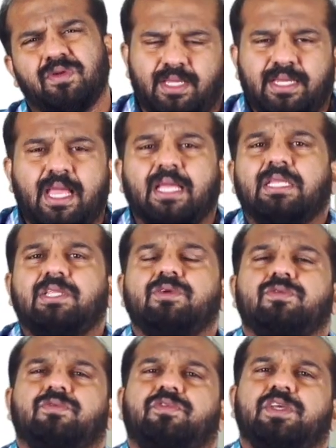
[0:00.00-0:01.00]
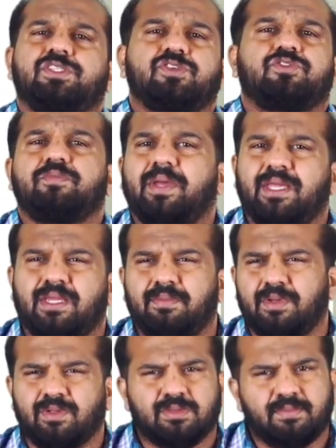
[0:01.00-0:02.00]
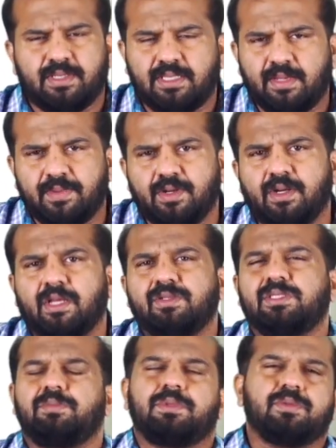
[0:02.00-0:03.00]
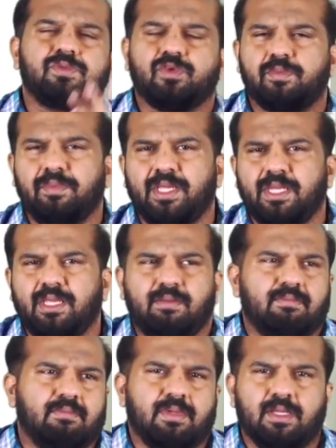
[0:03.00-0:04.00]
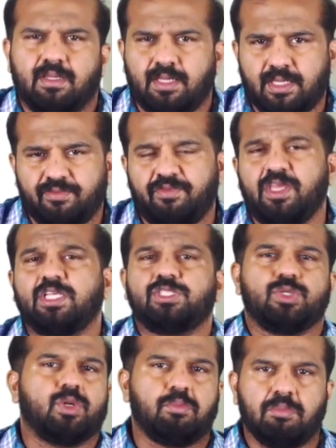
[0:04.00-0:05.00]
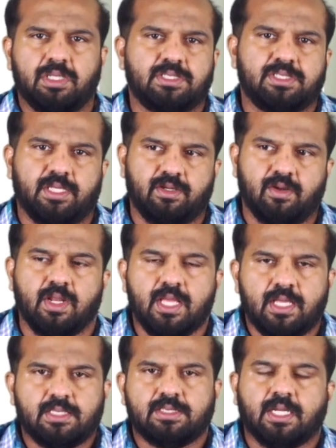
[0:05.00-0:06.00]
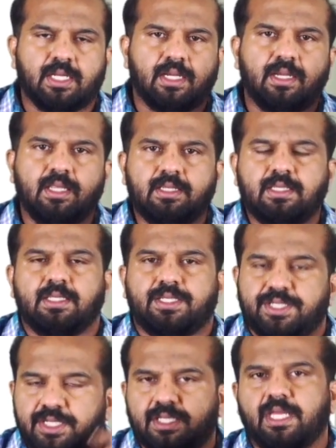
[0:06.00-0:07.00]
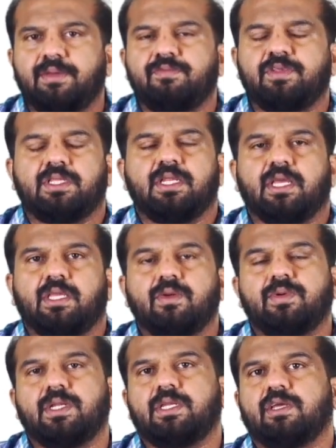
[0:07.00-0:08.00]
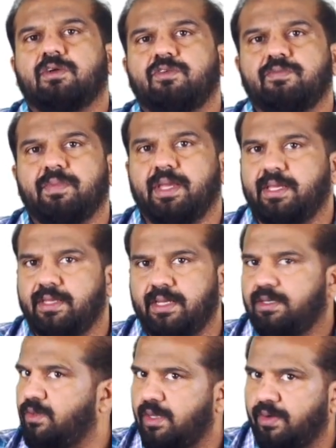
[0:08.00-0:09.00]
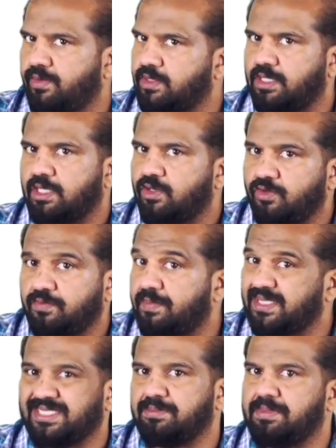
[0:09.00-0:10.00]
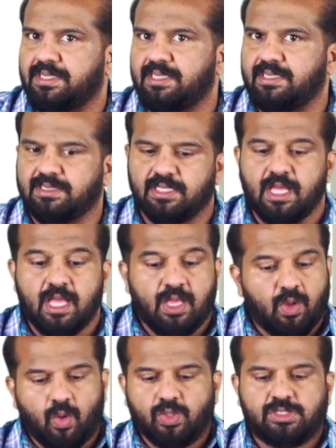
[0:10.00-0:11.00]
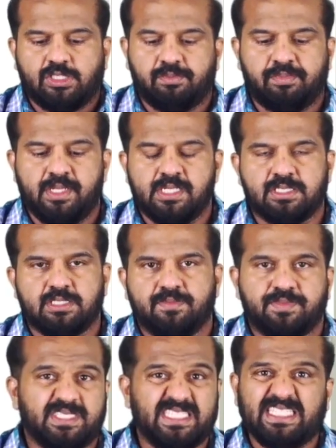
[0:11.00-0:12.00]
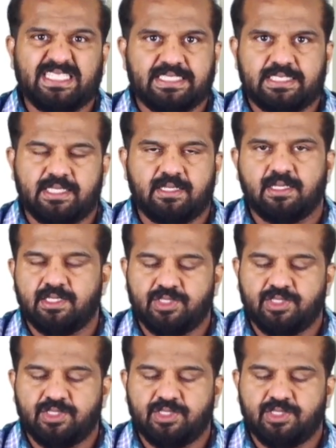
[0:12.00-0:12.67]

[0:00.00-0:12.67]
inactive phase of migraine, because they may not have symptoms for many weeks or months, and suddenly she came with an acute attack of migraine. You have to think of precipitants. OC pills, cheese,